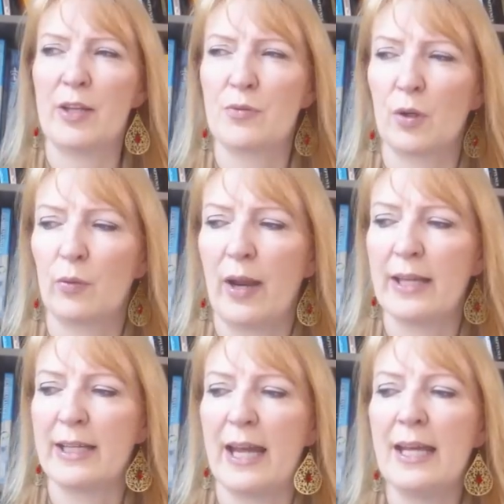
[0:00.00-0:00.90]

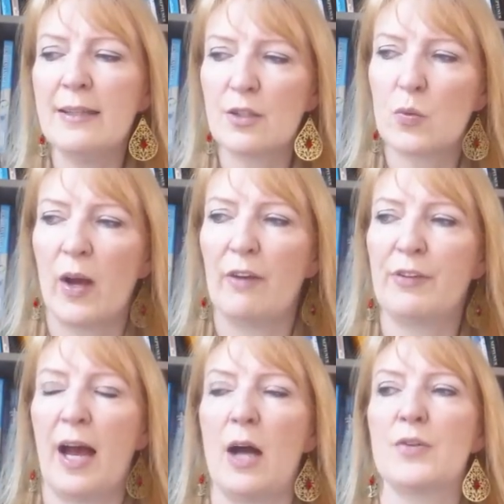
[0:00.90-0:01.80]
retrograde in the
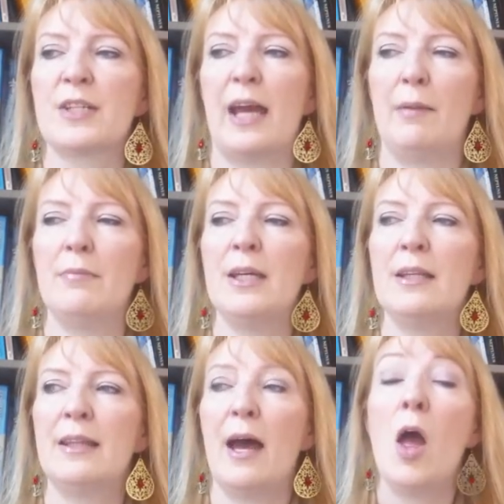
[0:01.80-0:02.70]
twelfth house can
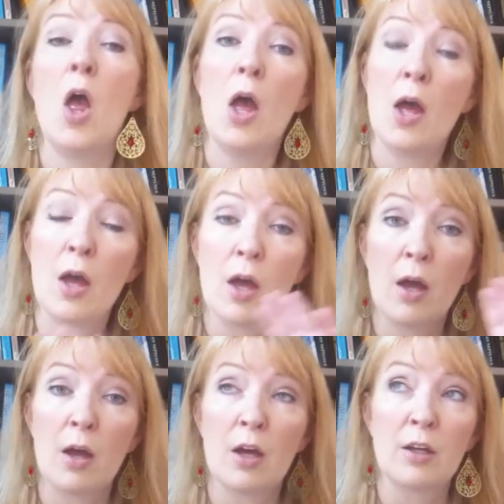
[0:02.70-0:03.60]
mean that
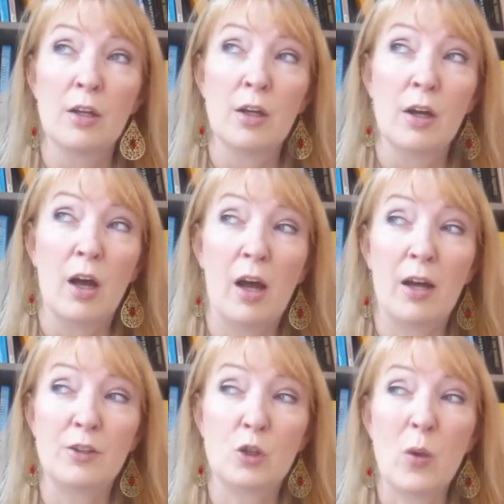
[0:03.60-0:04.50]

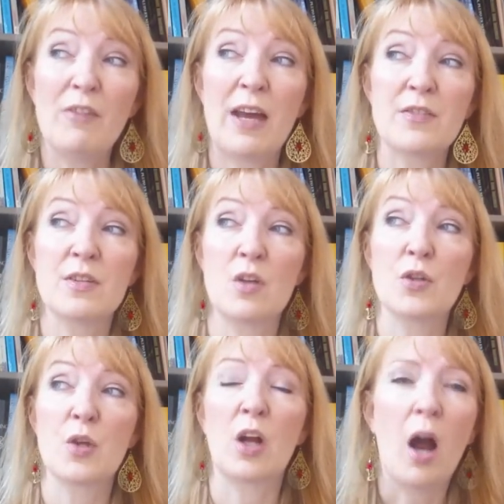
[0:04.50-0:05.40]
uh, the twelfth house is
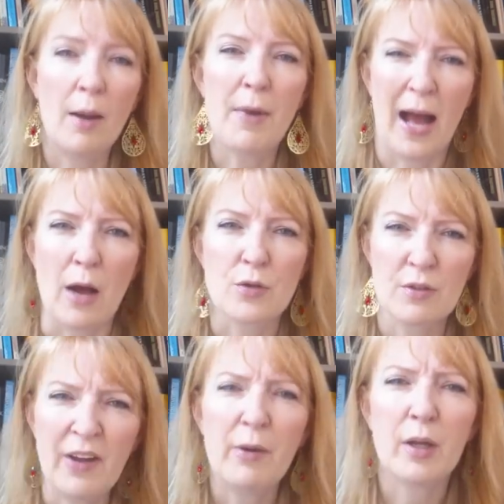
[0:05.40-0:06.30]
also karma house,
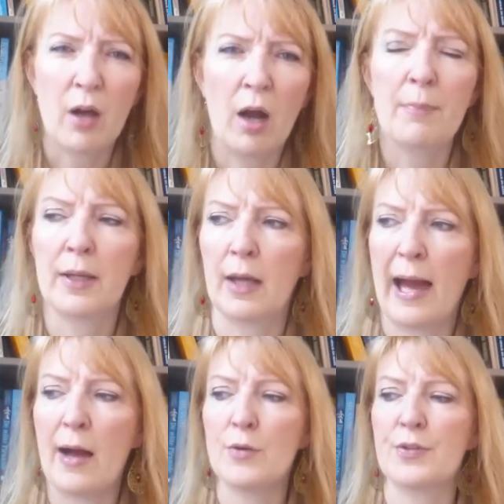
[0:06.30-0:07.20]
a very karmic
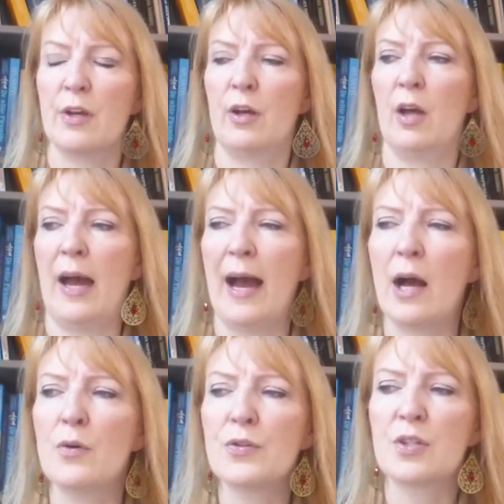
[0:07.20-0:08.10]
house, uh, a
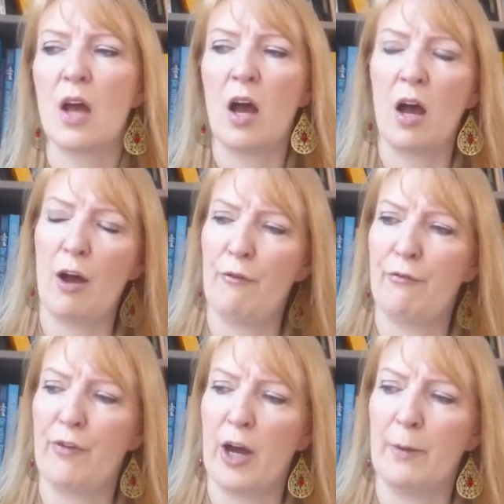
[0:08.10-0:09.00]
house
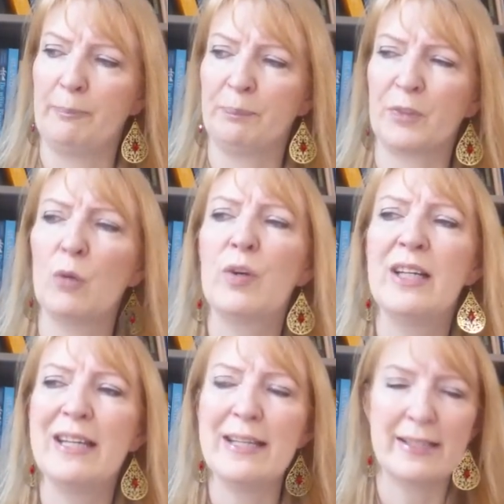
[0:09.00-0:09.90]
of um,
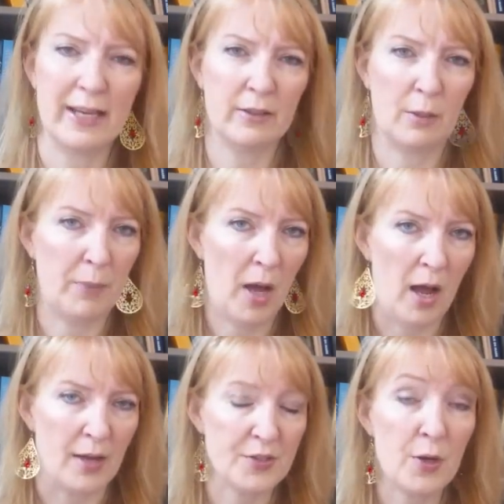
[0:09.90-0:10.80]
releasing the
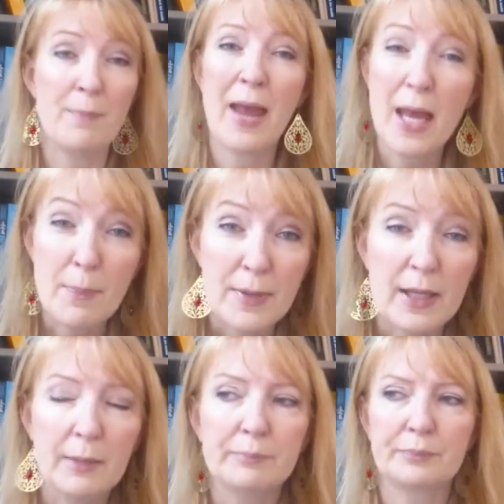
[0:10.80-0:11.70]
past. So
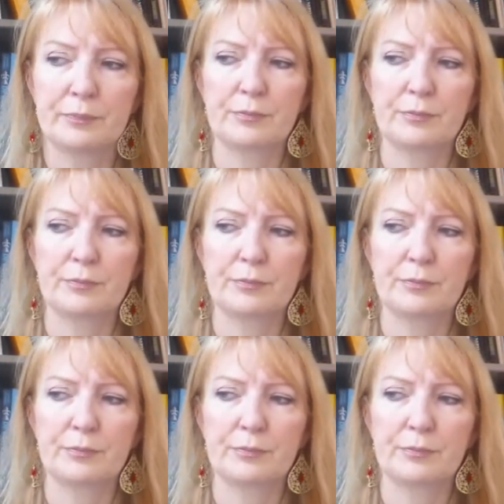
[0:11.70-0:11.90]
maybe